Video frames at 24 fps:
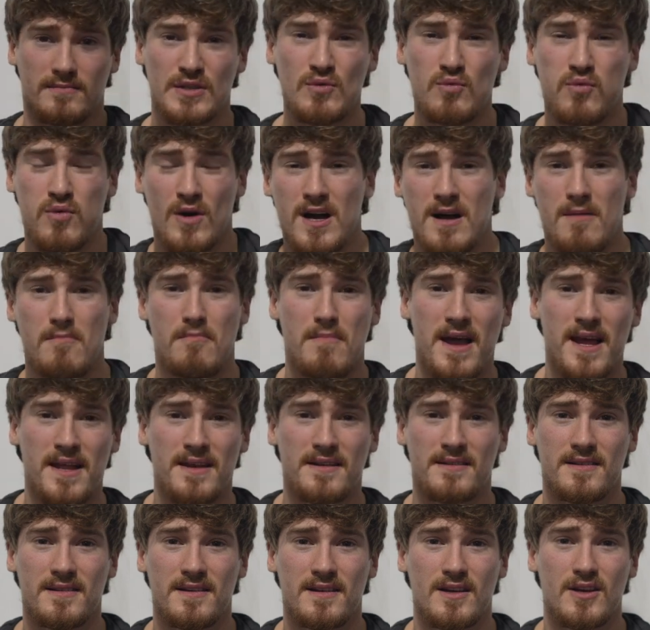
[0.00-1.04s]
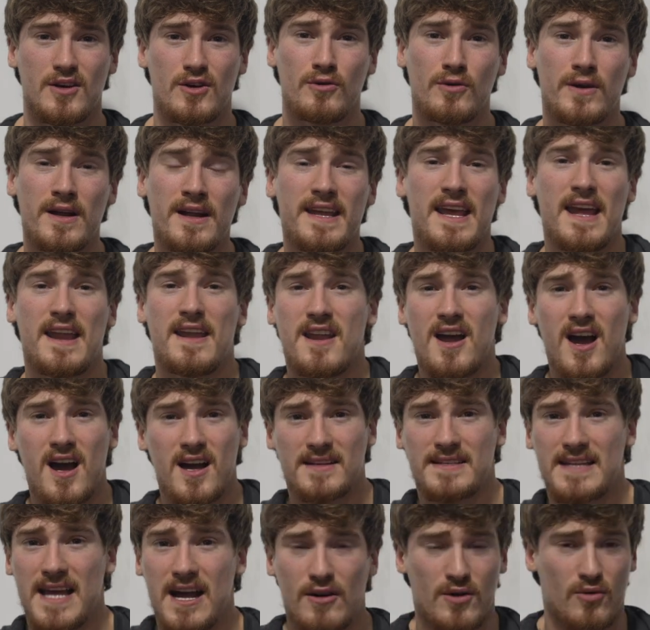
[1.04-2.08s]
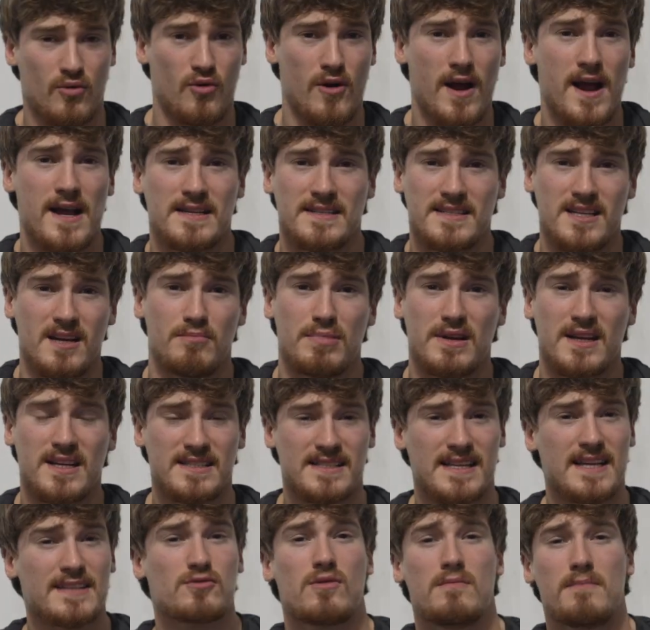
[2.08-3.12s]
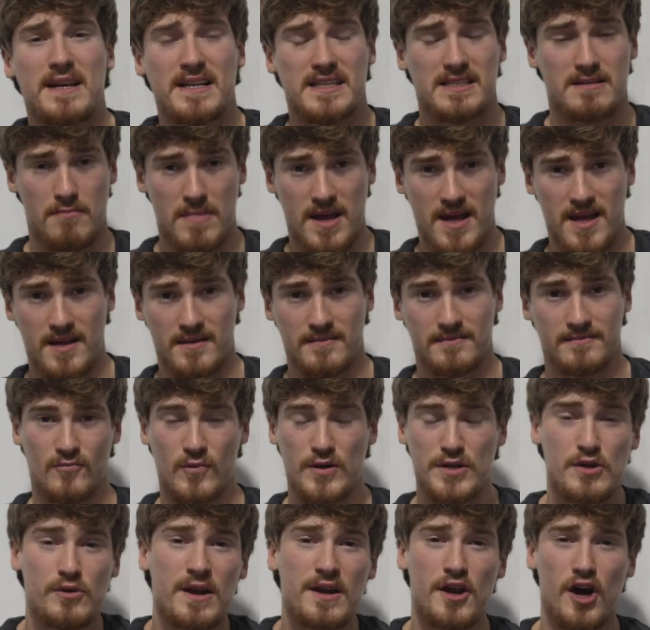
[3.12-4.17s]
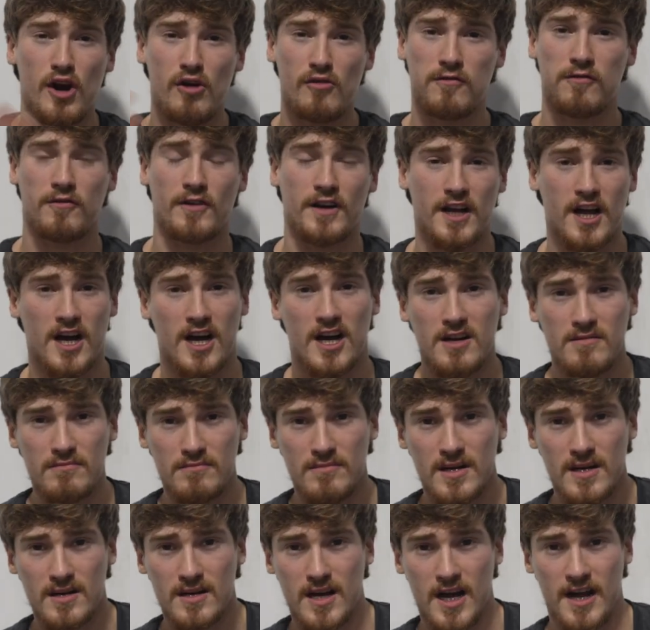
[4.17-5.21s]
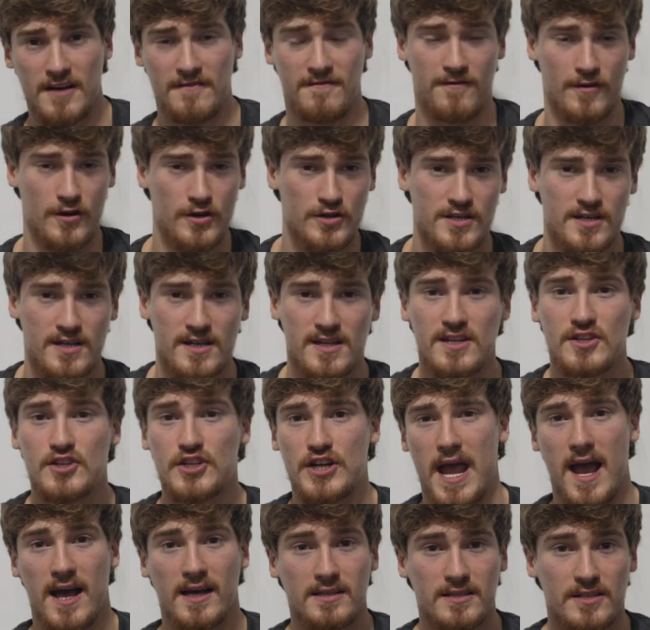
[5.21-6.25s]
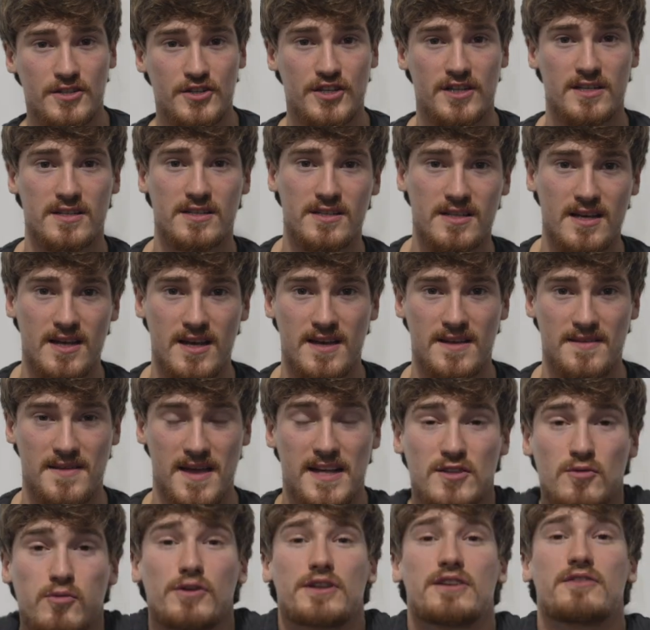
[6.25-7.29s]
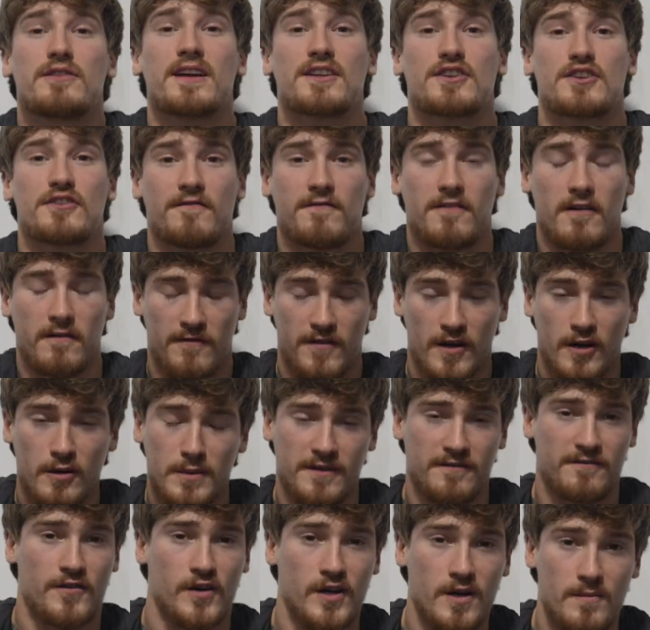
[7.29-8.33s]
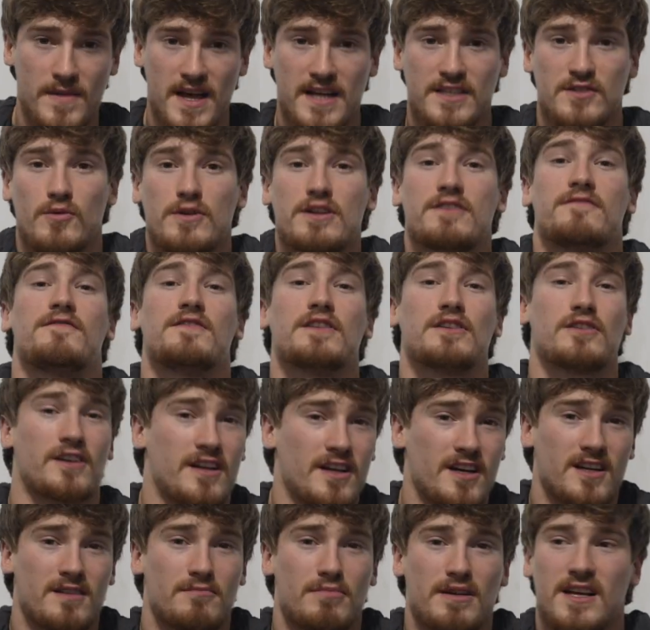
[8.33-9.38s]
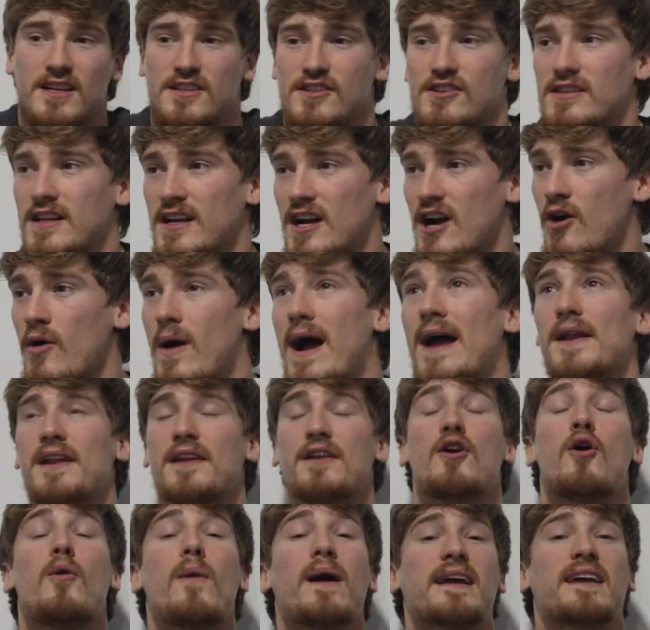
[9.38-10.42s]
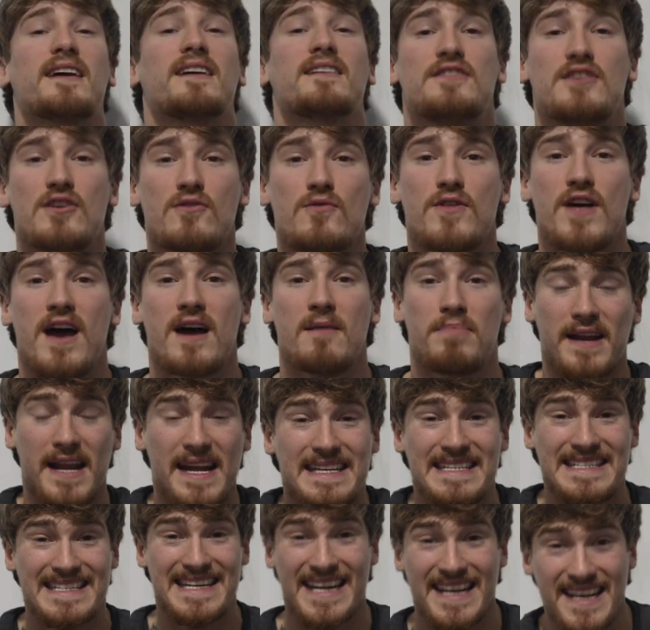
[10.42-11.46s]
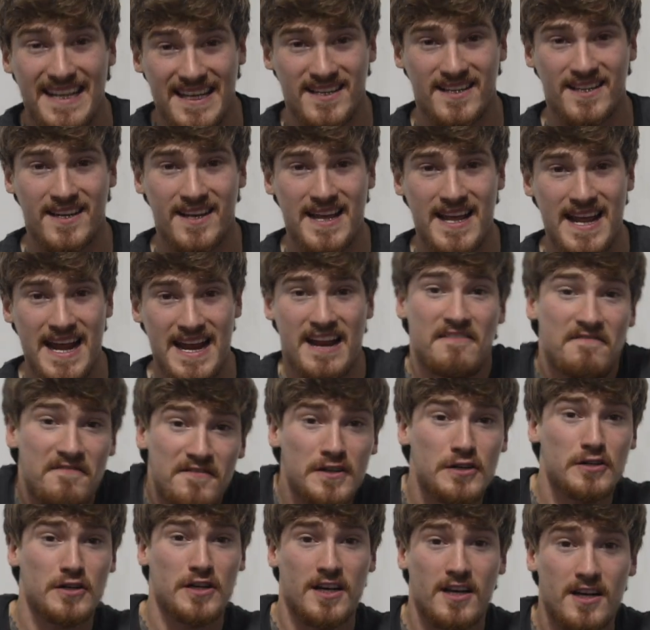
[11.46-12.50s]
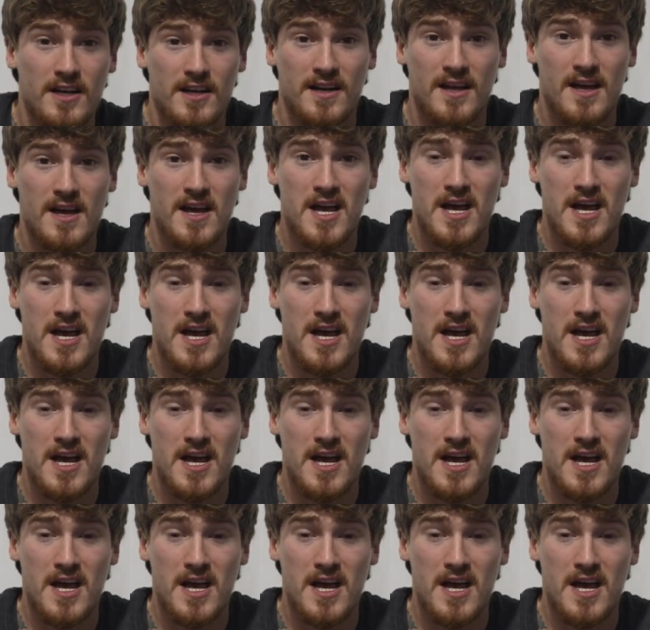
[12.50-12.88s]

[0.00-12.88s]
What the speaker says: You want men who can get knocked down and rise up, because that's what makes a man. When you can overcome adversity, challenges, that's where you get your fulfillment from. That's when you feel good, because you're like, oh, I didn't know I could do that, but I did it, and I feel good.